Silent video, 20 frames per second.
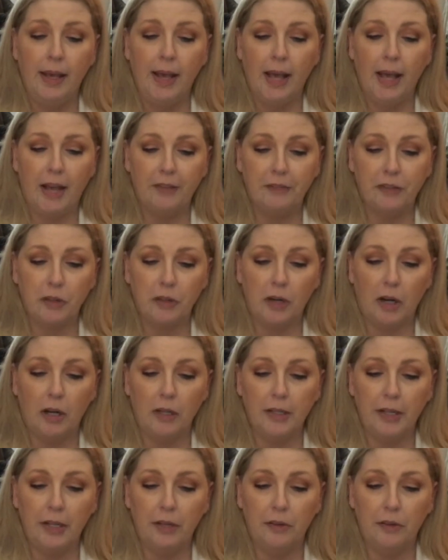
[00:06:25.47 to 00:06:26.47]
After
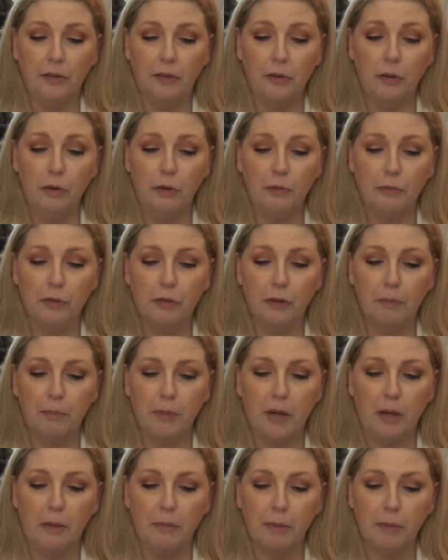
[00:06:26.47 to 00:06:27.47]
calling is over,
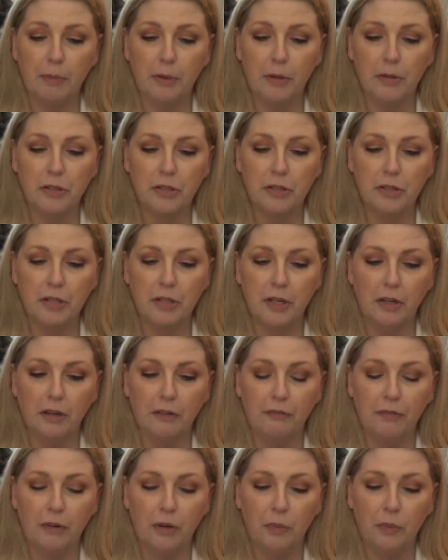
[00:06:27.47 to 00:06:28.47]
palm approaches
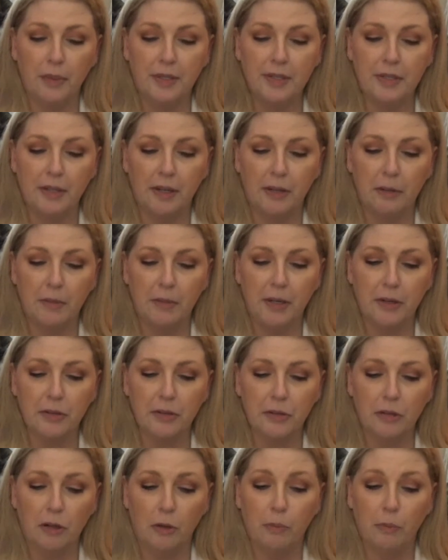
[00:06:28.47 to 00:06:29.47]
earphone 1 centimeter
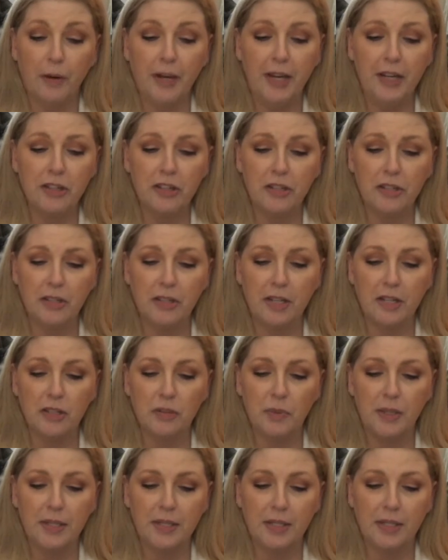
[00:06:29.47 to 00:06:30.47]
scope range and stays
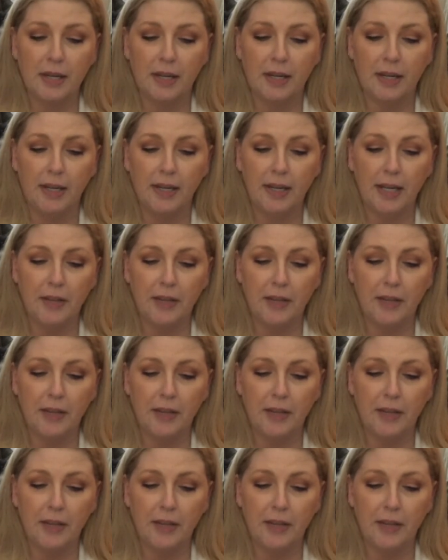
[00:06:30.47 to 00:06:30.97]
1 second